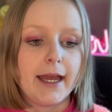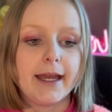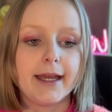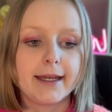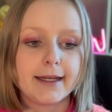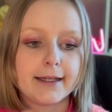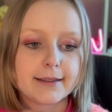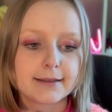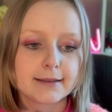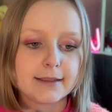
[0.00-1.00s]

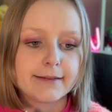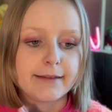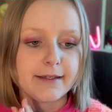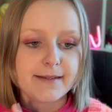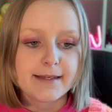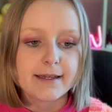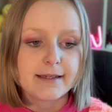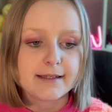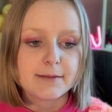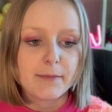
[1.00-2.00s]
and this
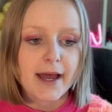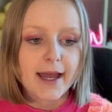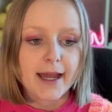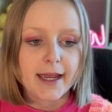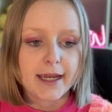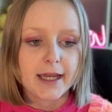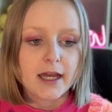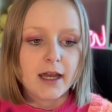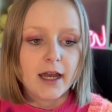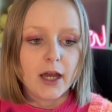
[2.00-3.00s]
is by
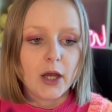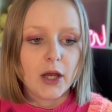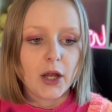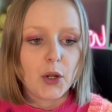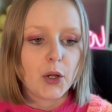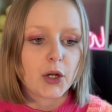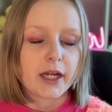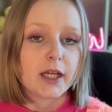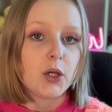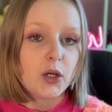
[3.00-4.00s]

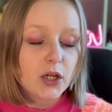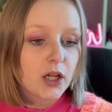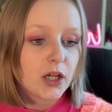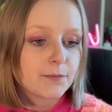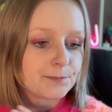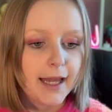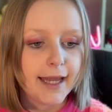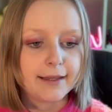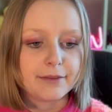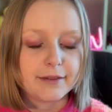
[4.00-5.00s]
Nerdy Hook,
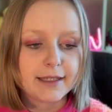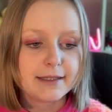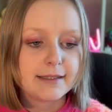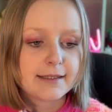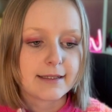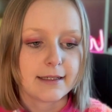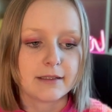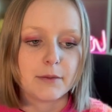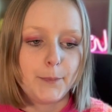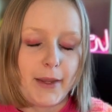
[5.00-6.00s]
and this is
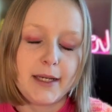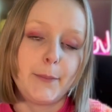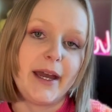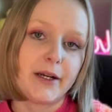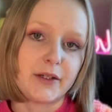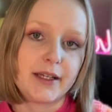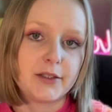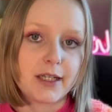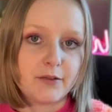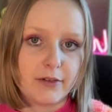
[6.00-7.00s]
a paid pattern that you
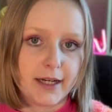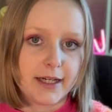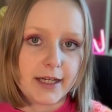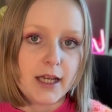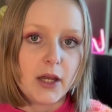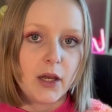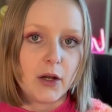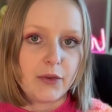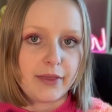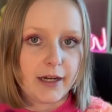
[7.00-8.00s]
can find
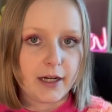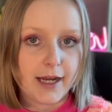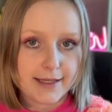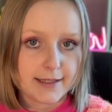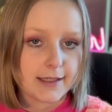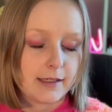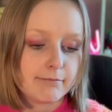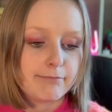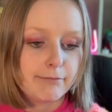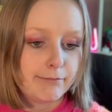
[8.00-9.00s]
on their Etsy
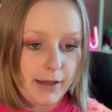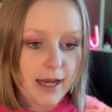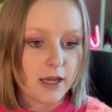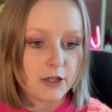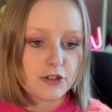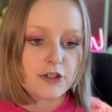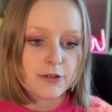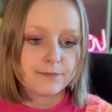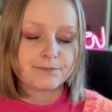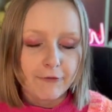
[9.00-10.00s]
page.
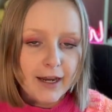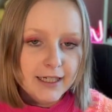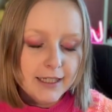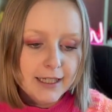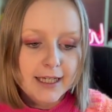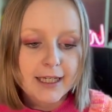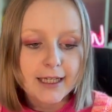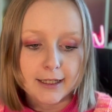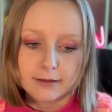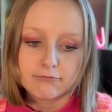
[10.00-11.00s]
Finally,